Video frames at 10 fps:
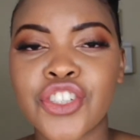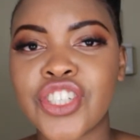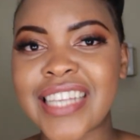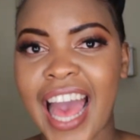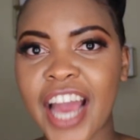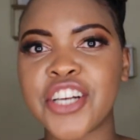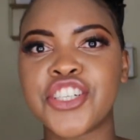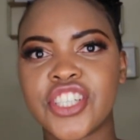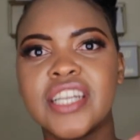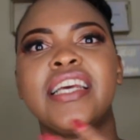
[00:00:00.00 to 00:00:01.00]
She's
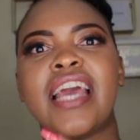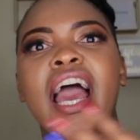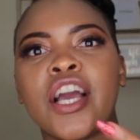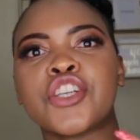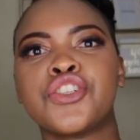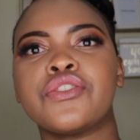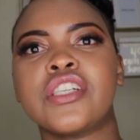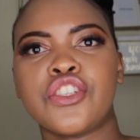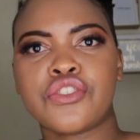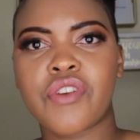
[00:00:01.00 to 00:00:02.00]
actually,
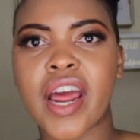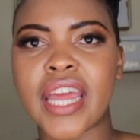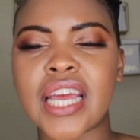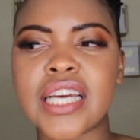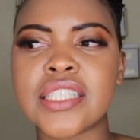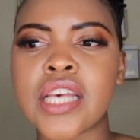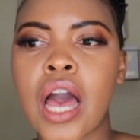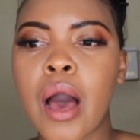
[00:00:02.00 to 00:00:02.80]
actually trying it